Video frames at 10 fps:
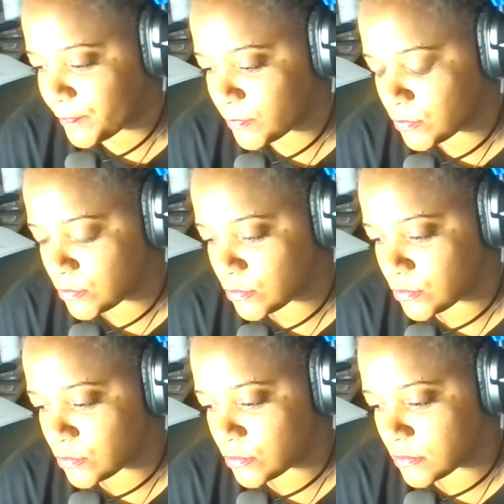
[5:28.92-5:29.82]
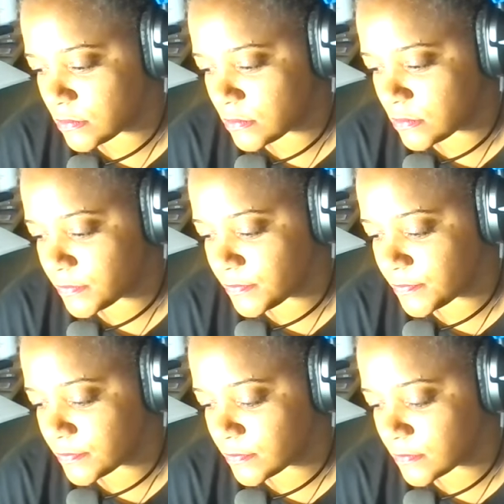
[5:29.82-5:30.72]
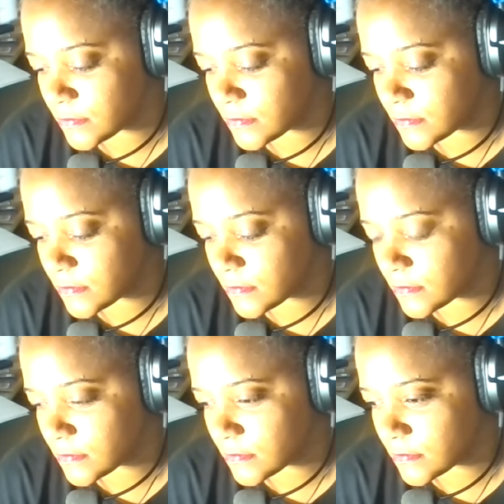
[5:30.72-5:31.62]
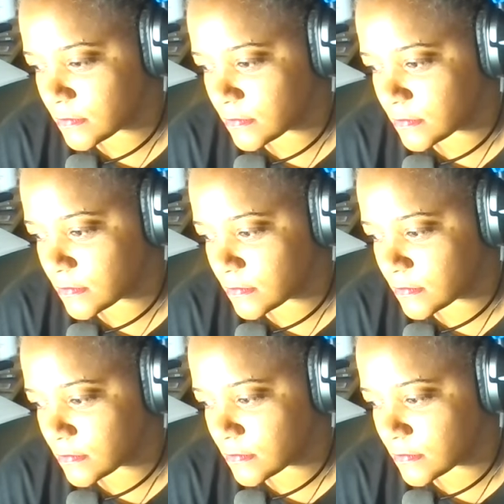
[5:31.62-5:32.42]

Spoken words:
Nothing is said.